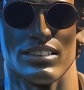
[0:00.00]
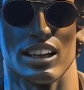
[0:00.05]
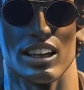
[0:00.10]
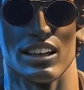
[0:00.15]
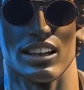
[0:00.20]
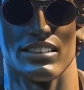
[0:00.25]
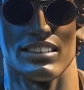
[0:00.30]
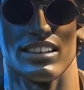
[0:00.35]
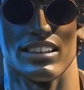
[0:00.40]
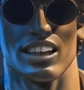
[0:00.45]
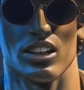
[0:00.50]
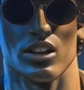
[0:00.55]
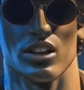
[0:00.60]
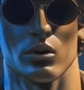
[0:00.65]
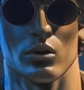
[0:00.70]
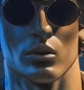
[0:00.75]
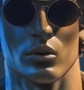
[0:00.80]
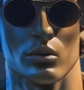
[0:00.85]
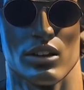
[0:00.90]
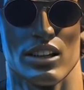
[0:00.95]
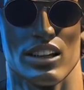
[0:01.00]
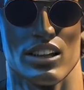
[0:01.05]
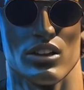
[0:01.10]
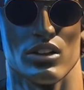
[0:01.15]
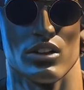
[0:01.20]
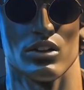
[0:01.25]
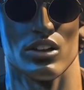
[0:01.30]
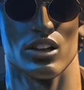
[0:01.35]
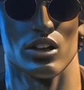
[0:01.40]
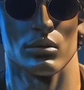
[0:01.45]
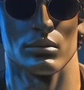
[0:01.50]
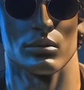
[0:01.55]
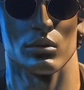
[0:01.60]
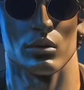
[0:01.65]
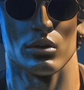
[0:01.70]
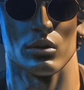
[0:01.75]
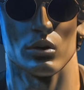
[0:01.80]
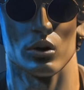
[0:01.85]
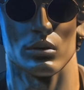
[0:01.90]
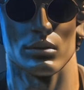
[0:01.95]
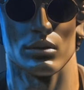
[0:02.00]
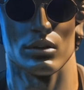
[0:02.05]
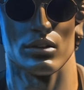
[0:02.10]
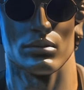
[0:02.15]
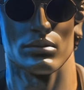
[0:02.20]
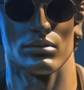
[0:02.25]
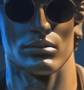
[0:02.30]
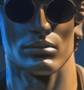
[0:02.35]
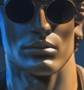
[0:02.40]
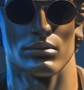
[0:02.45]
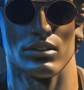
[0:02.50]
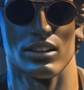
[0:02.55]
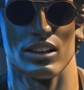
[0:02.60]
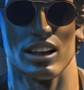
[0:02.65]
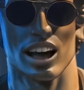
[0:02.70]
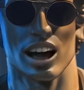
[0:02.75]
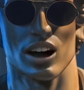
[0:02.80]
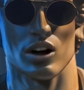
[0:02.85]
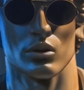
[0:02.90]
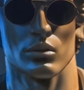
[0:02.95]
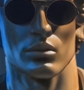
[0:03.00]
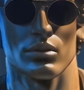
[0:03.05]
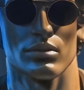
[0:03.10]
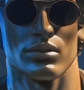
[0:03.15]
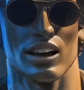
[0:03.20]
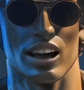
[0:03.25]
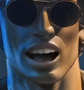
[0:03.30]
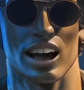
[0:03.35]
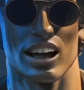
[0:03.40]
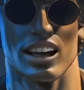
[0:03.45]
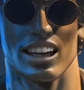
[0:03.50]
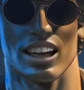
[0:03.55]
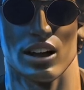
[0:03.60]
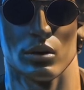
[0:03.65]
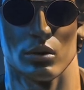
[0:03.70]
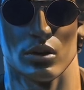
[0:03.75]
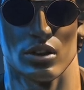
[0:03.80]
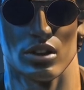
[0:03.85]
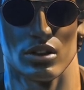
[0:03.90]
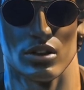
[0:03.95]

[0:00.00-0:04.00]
he had sexual relationships with women. Now, I get what